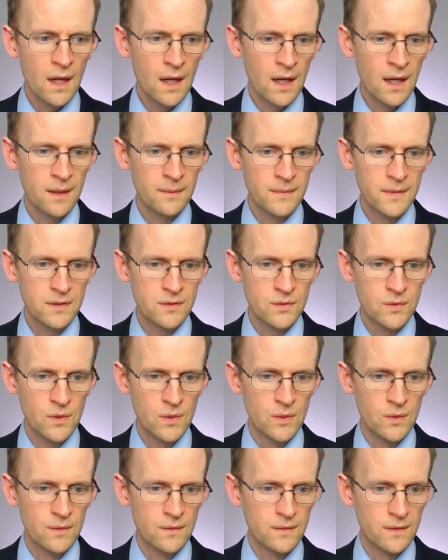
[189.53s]

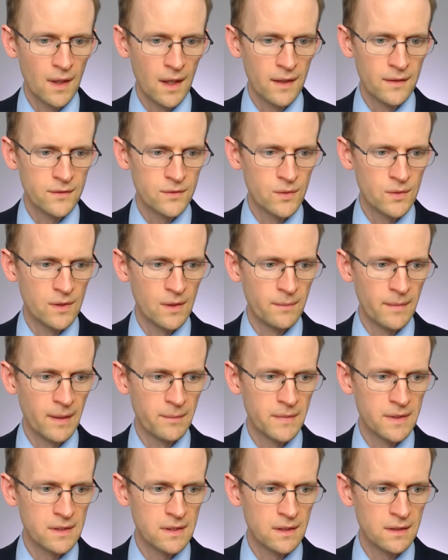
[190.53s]
through the
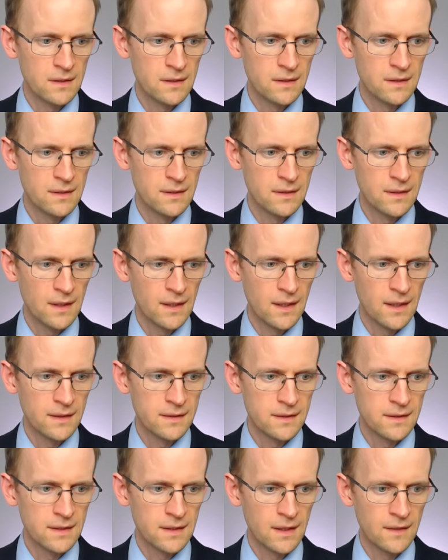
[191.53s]
amendment that
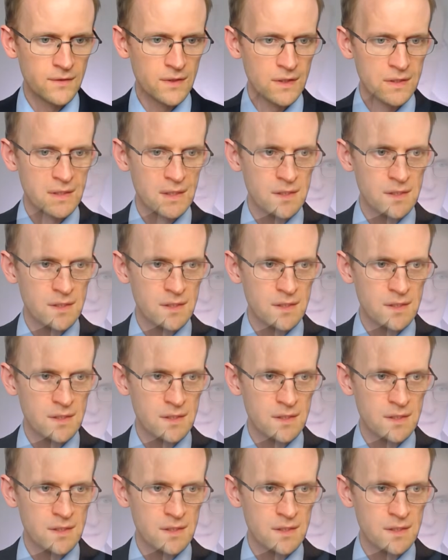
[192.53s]
I've just